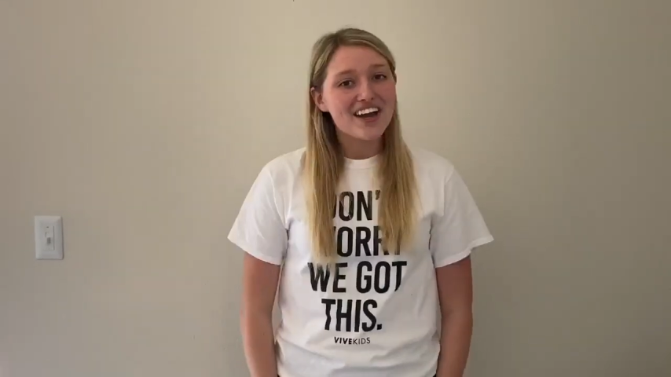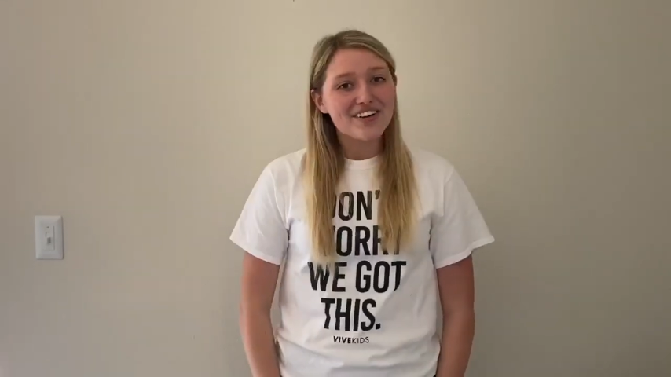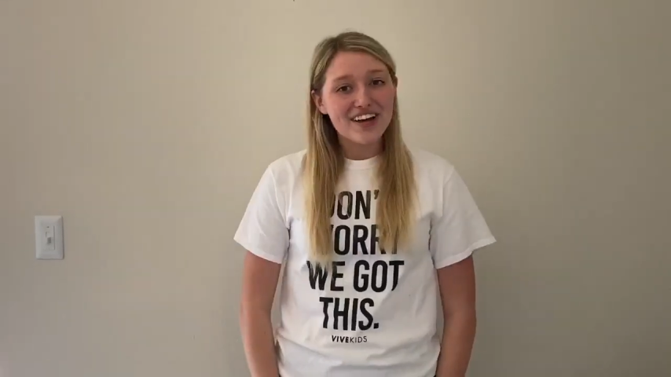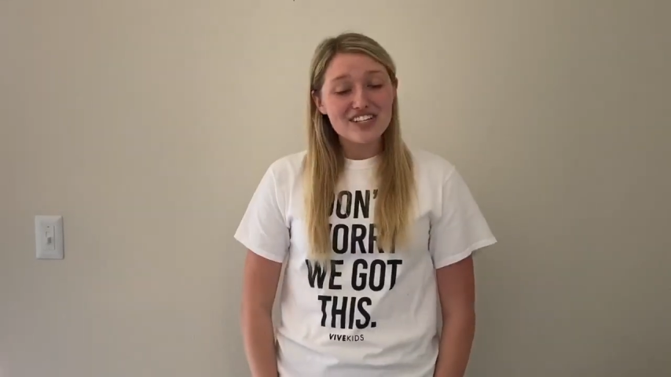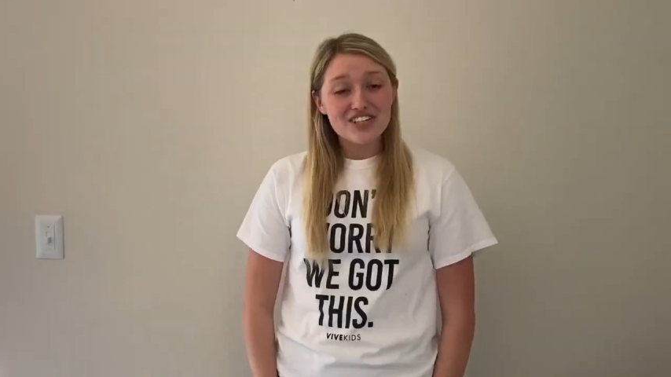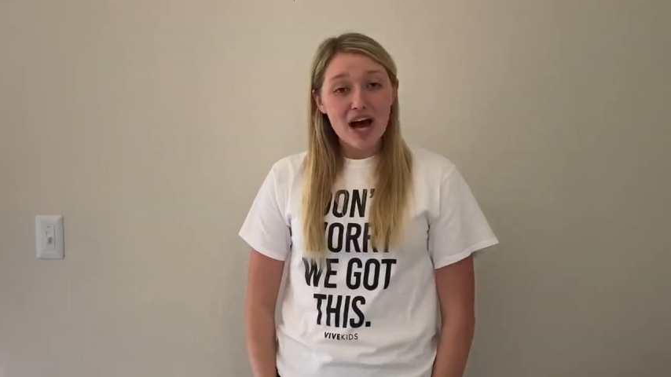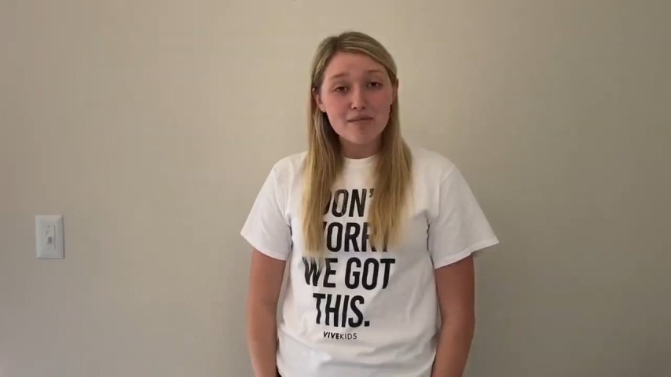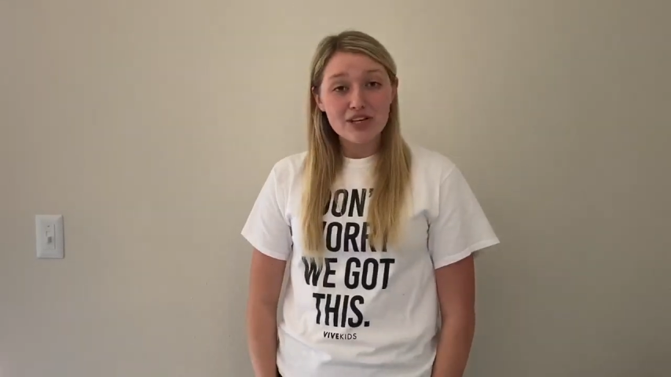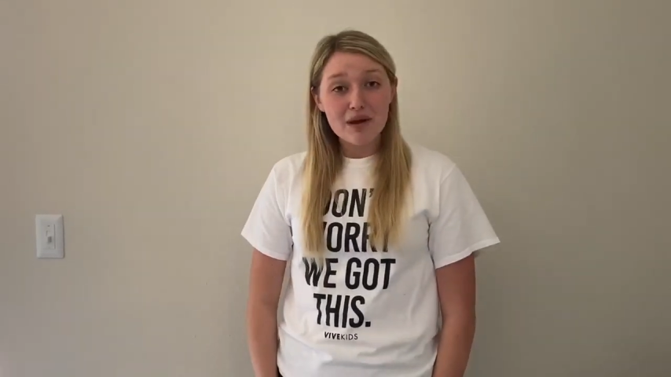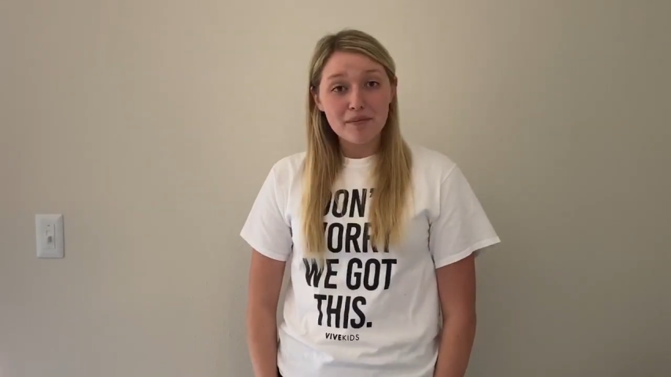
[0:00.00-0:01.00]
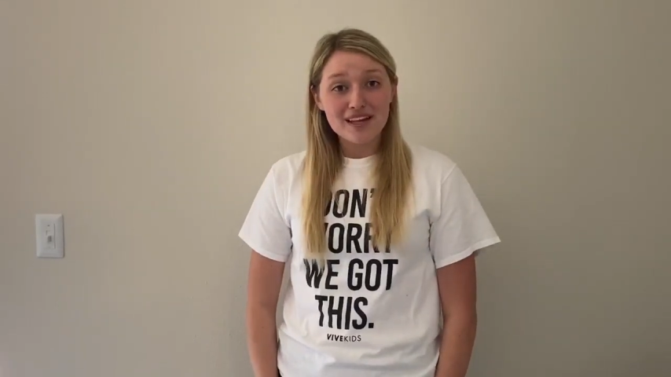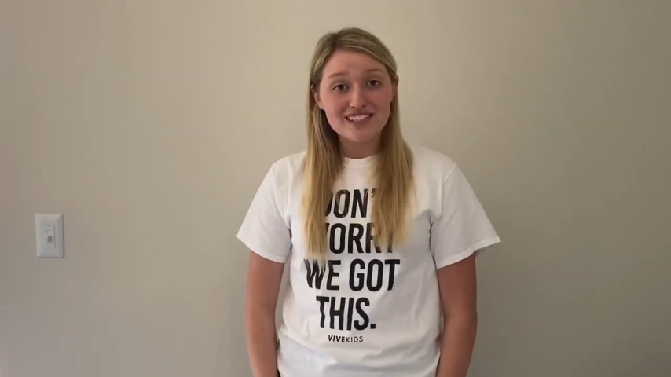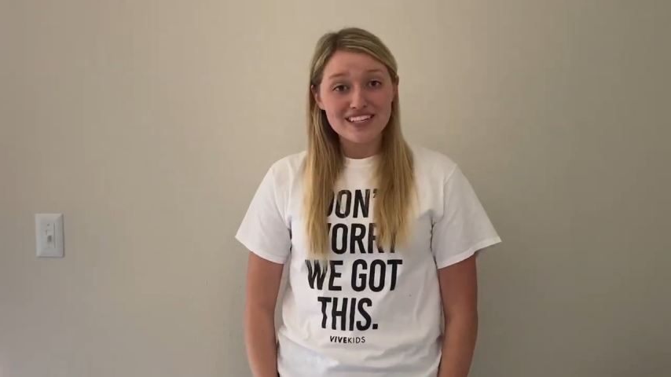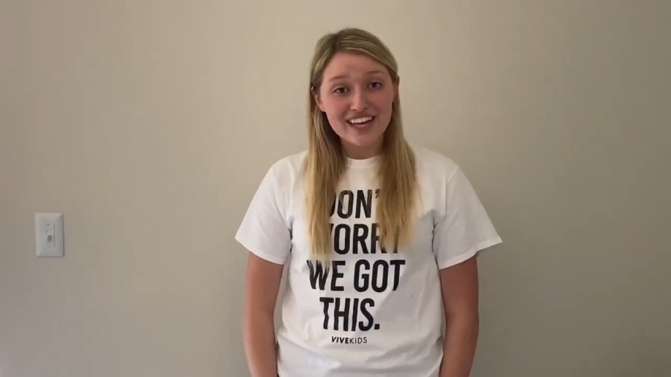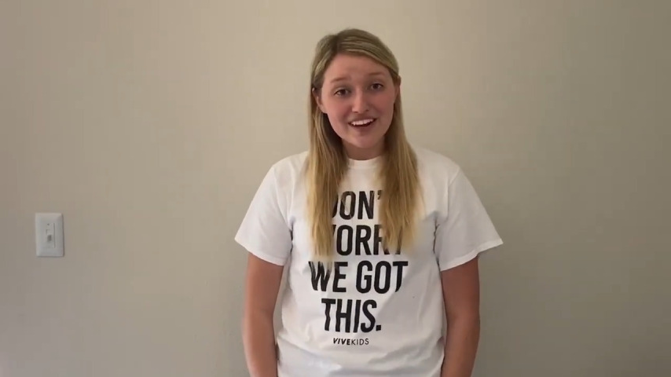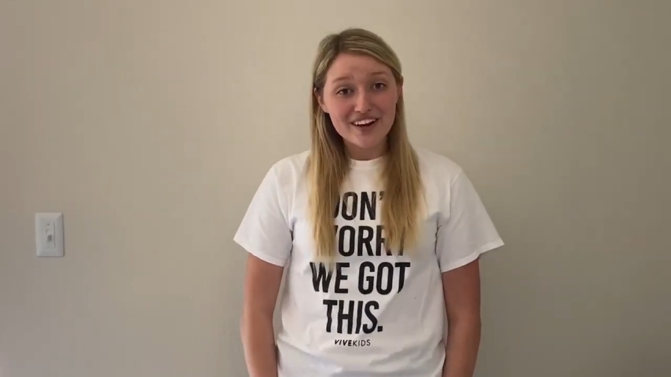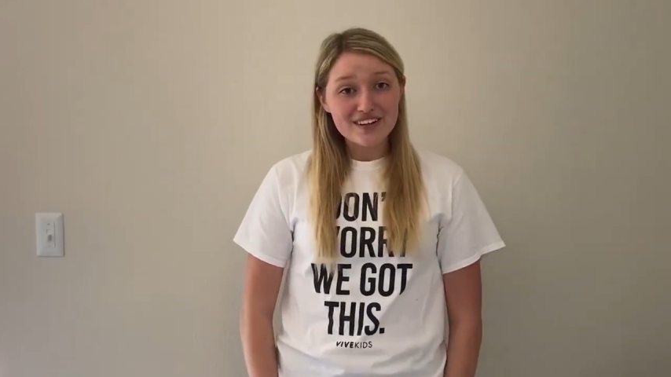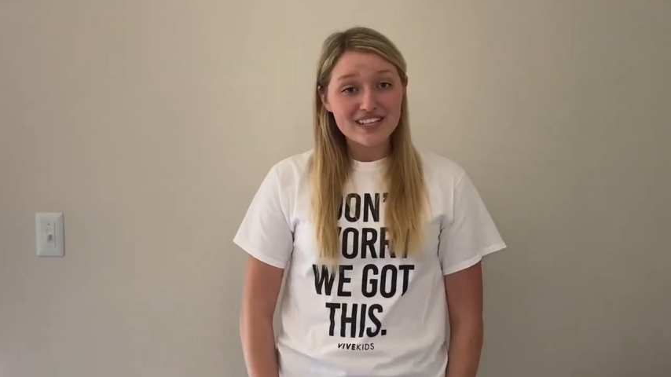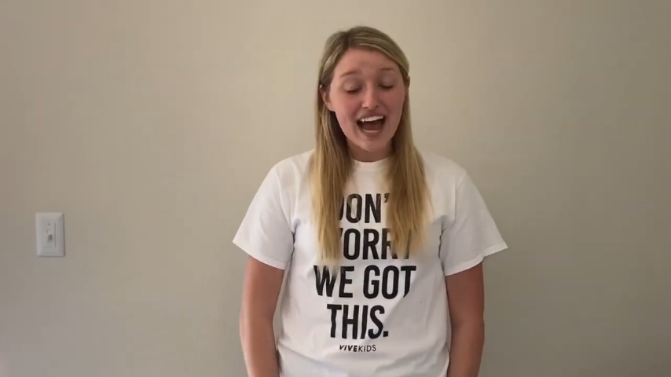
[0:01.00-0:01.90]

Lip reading: Great job, champions and heroes.